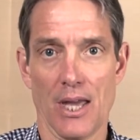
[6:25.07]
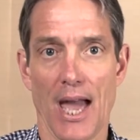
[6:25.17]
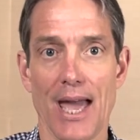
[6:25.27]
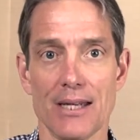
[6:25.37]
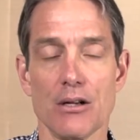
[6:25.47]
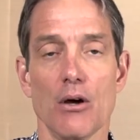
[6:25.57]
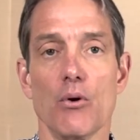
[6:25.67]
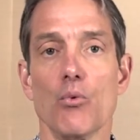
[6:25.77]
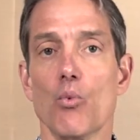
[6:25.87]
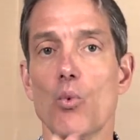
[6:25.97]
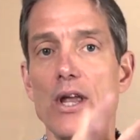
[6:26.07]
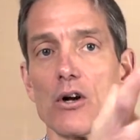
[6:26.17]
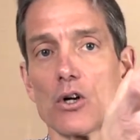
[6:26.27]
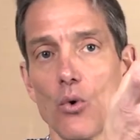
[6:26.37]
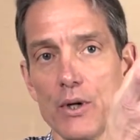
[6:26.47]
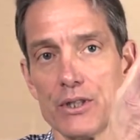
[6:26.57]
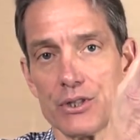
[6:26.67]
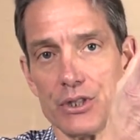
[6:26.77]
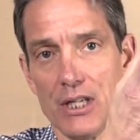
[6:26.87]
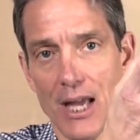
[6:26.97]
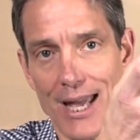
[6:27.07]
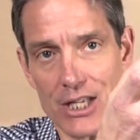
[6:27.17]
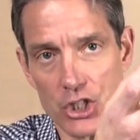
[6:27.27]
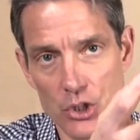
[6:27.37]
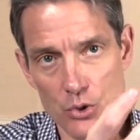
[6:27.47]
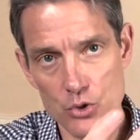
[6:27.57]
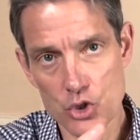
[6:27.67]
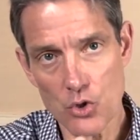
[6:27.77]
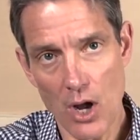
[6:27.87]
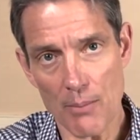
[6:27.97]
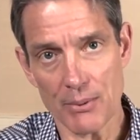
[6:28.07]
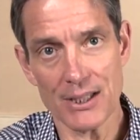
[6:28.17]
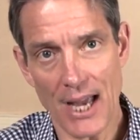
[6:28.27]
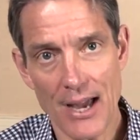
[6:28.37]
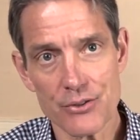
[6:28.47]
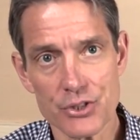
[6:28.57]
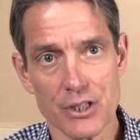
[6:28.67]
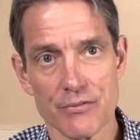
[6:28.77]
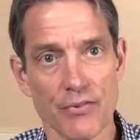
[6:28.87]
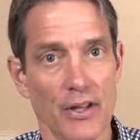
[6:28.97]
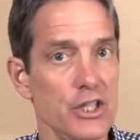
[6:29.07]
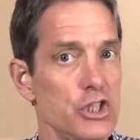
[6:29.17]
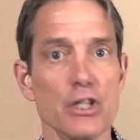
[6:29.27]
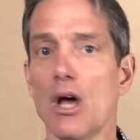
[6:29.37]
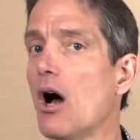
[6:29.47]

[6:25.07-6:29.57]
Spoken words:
And we are going to see a huge drop in housing inflation,